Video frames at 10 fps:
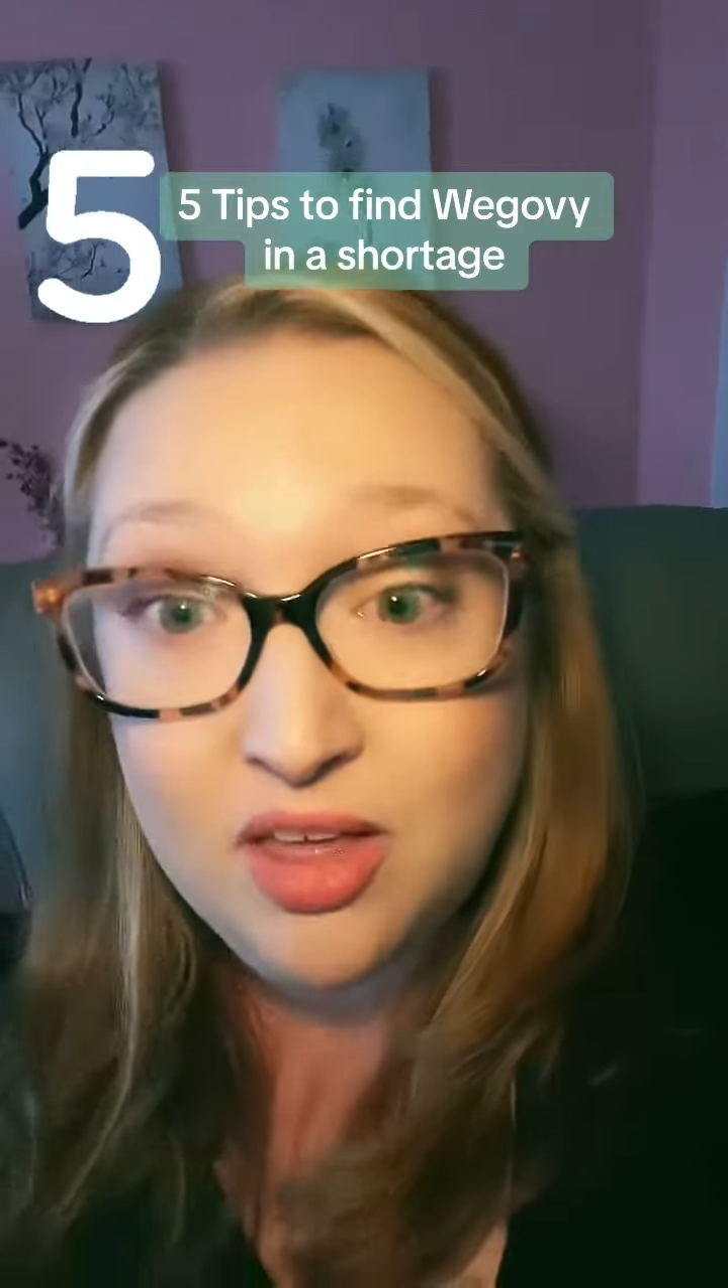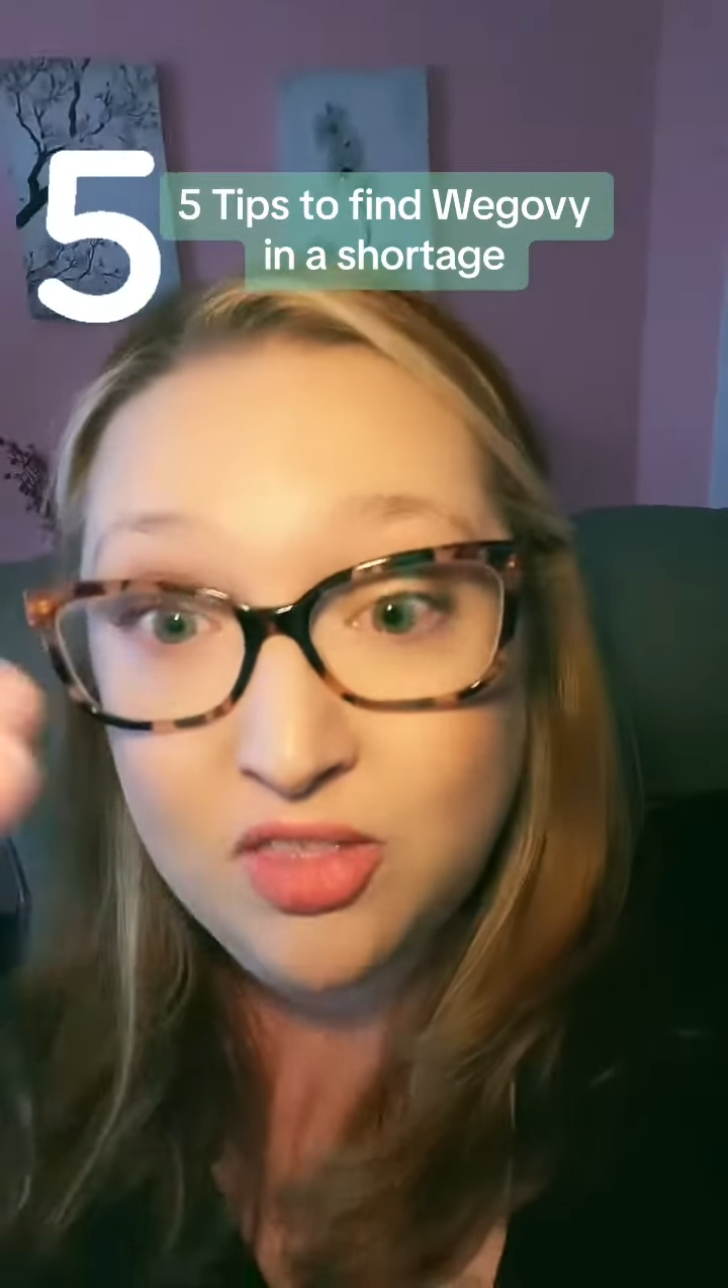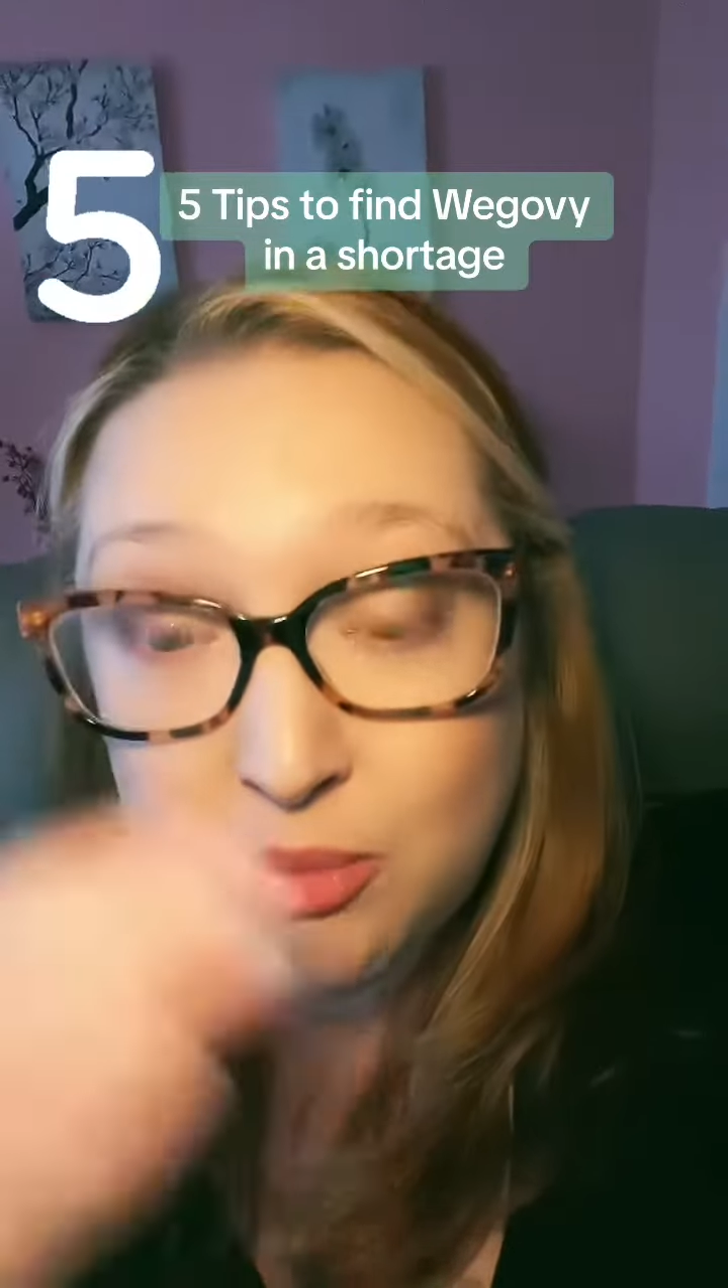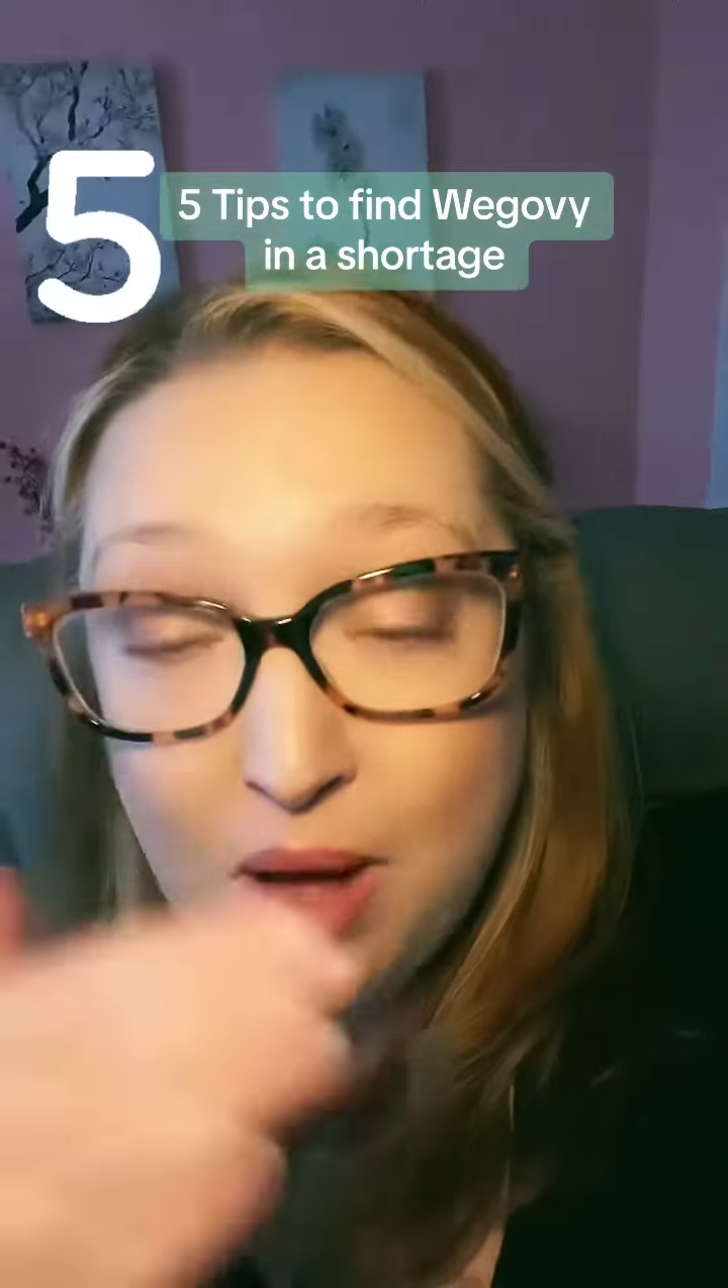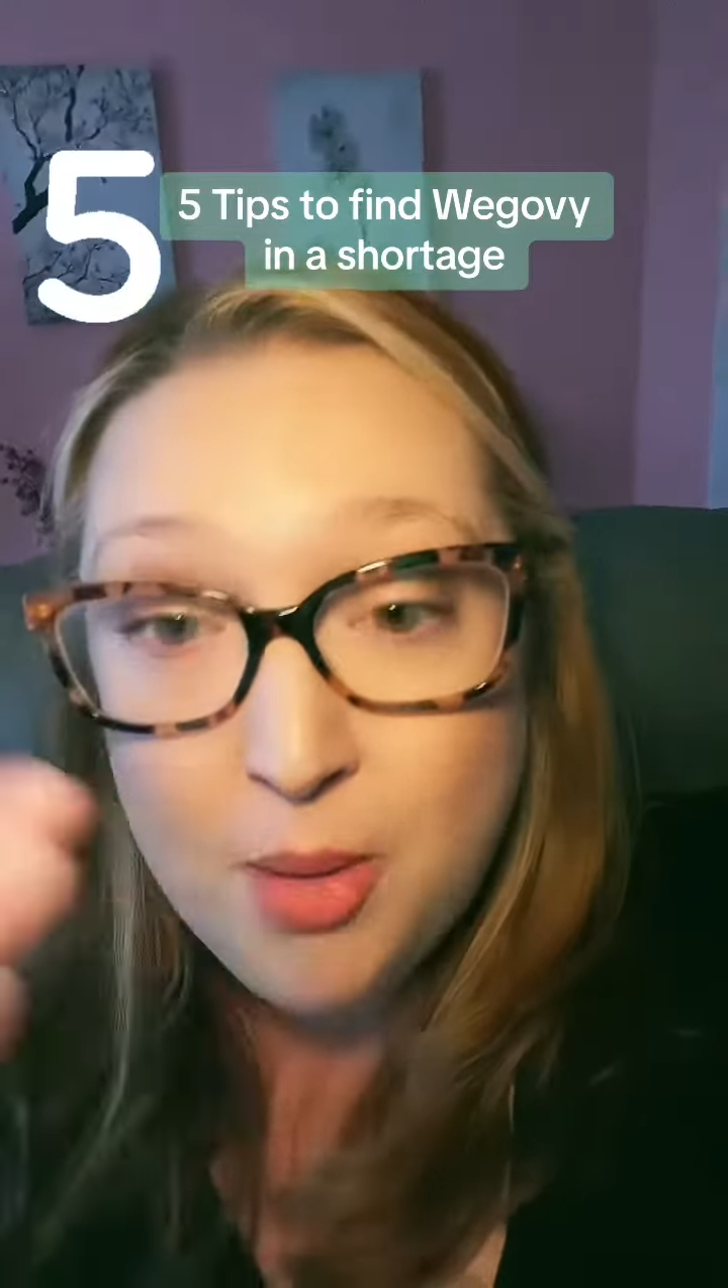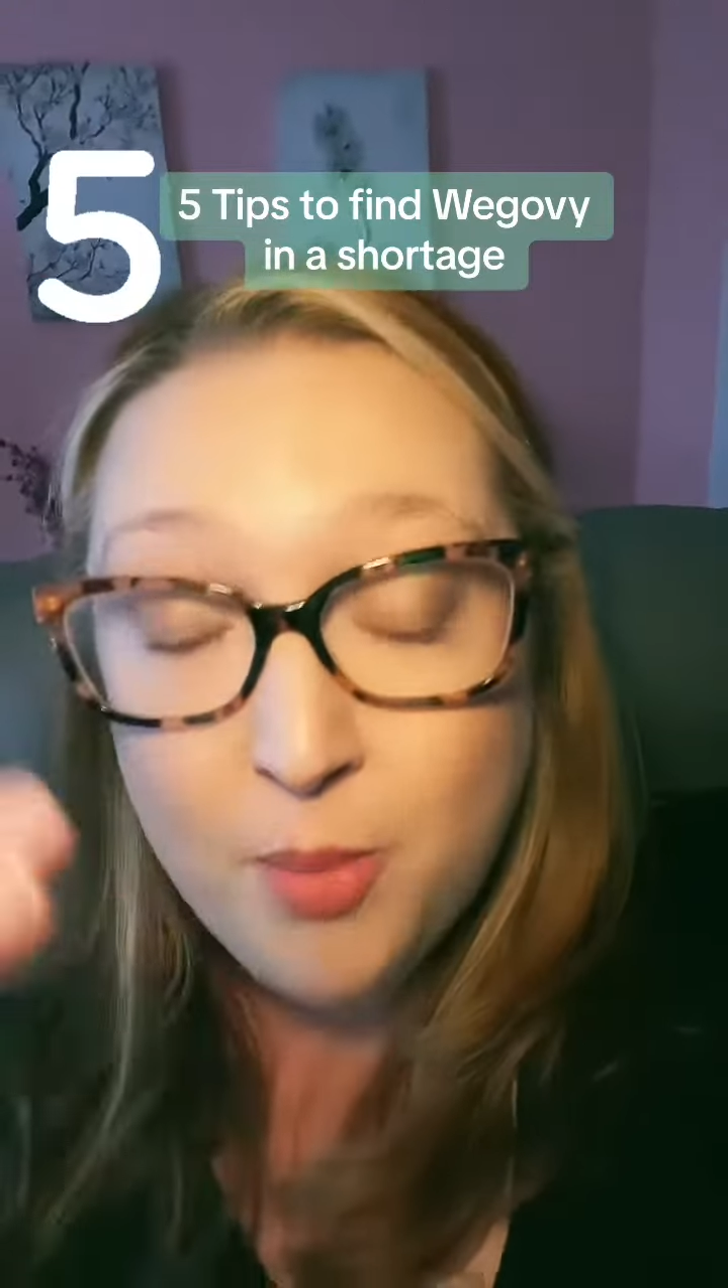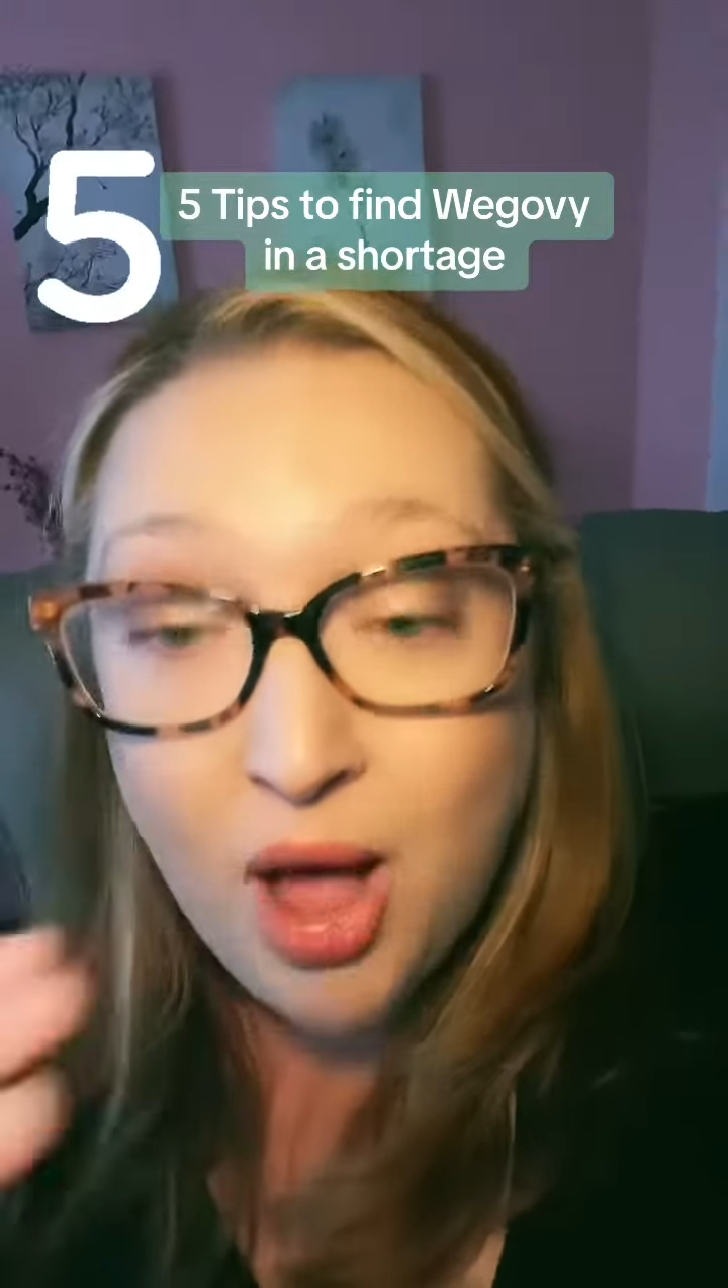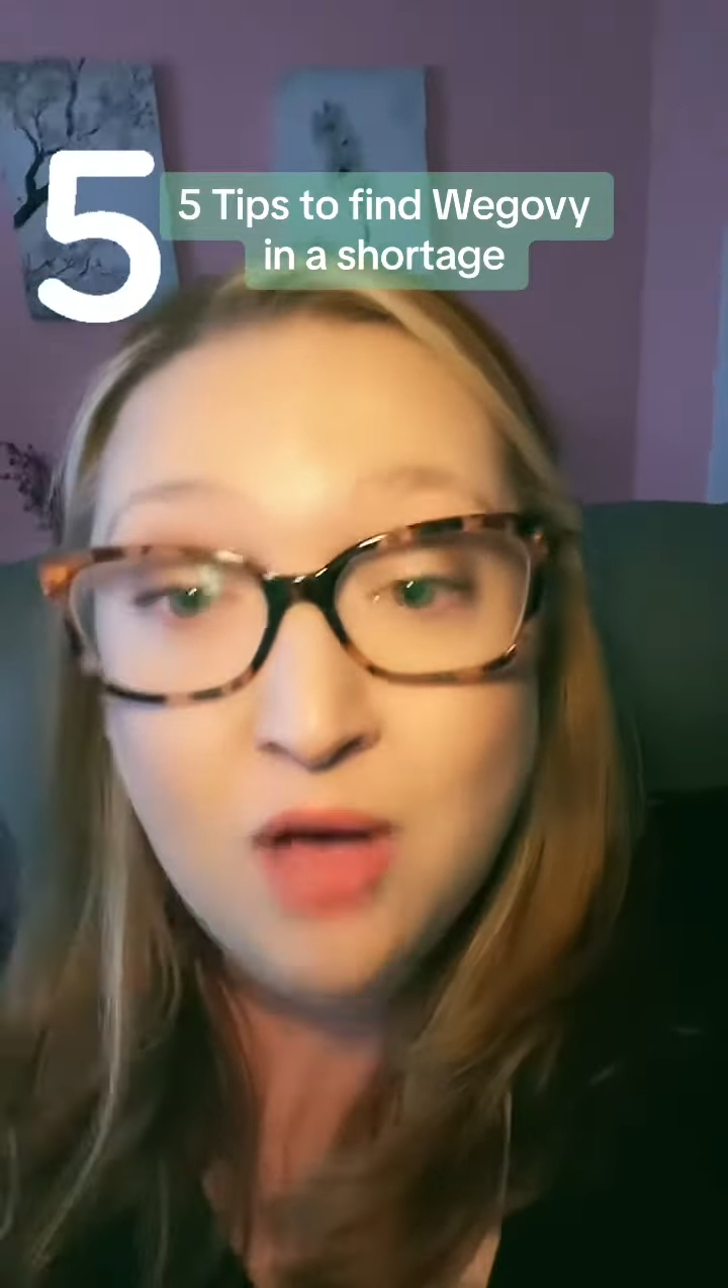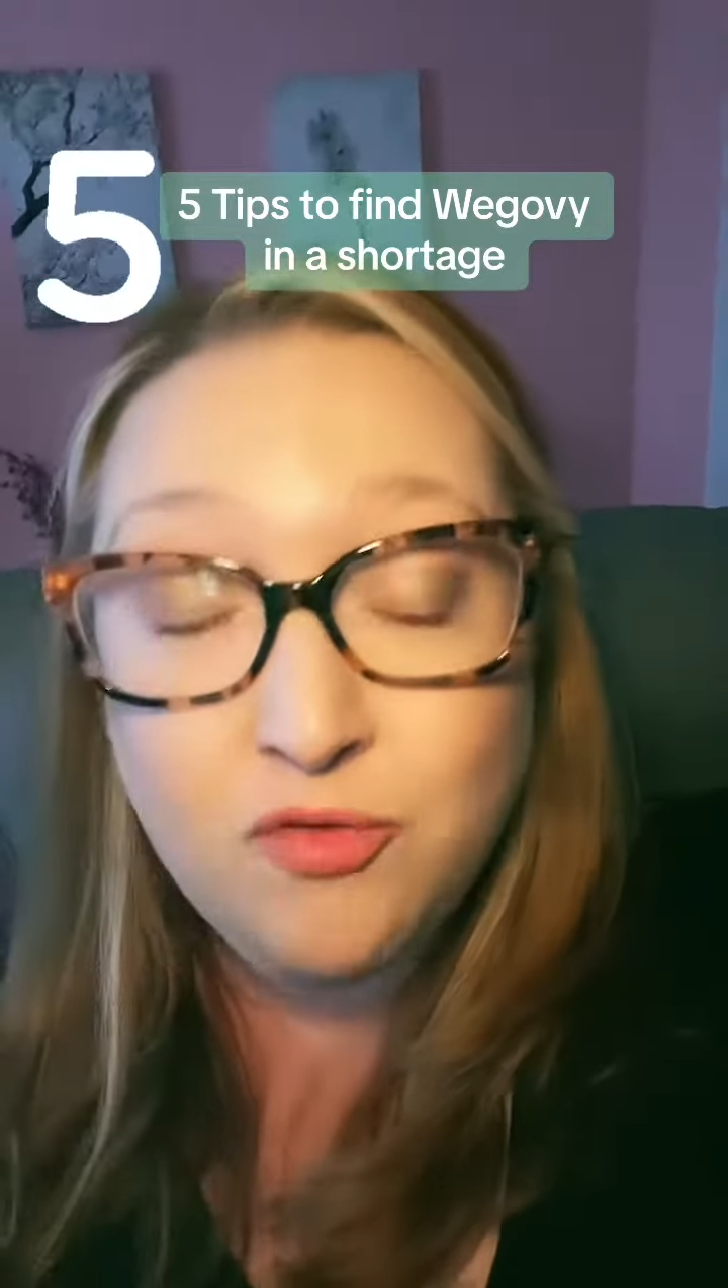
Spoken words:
the mom and pop